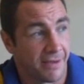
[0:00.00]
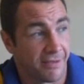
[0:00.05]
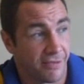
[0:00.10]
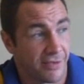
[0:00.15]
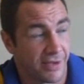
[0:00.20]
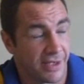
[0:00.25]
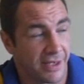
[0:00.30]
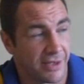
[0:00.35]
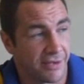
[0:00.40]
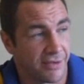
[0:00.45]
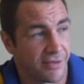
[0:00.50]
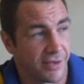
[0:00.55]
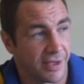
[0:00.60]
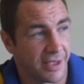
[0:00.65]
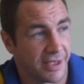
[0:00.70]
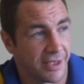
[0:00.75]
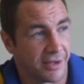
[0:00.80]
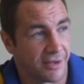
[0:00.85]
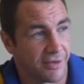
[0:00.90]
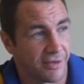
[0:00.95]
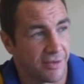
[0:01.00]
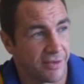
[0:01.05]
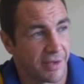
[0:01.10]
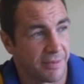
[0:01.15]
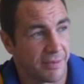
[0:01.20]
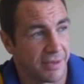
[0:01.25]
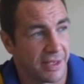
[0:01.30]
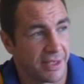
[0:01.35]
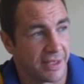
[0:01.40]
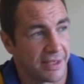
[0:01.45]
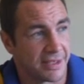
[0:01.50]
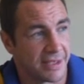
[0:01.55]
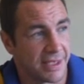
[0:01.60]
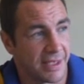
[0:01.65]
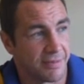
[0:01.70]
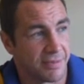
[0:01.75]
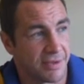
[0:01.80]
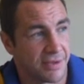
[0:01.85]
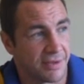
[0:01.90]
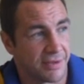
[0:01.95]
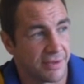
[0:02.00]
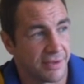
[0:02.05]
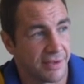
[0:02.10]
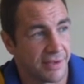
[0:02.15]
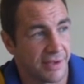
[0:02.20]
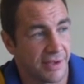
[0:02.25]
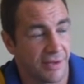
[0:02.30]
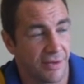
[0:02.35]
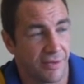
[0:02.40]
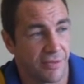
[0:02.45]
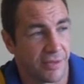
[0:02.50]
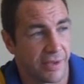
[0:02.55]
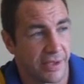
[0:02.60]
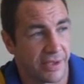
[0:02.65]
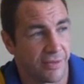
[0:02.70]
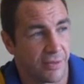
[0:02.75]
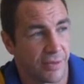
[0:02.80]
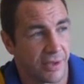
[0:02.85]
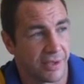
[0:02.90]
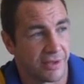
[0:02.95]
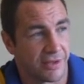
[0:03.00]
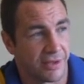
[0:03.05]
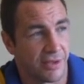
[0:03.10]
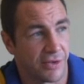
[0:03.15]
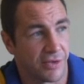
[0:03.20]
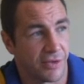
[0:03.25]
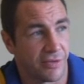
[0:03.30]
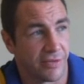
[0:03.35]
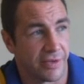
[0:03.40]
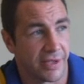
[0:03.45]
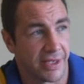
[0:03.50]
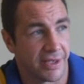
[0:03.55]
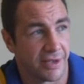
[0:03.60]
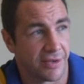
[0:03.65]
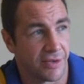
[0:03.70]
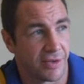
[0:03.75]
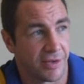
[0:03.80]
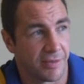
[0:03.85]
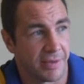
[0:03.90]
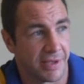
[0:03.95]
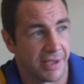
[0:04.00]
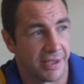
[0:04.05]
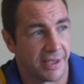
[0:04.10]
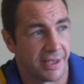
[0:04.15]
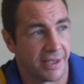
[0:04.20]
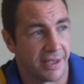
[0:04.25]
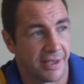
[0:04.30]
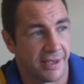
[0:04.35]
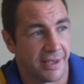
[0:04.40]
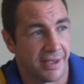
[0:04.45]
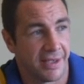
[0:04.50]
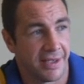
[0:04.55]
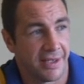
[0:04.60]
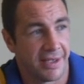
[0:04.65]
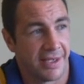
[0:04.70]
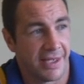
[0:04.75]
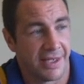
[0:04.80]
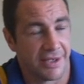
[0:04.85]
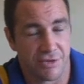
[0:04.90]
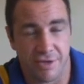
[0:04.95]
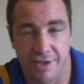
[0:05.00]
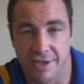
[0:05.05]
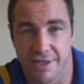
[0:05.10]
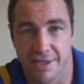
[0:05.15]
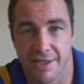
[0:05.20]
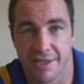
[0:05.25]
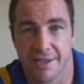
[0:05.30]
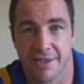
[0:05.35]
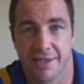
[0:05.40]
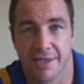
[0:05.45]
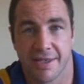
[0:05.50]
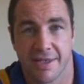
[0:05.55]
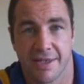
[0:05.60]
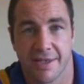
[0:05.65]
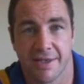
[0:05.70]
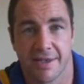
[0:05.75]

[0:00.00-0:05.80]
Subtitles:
if you hadn't have grabbed the intercept, if we'd have gone over, then it could have been an interesting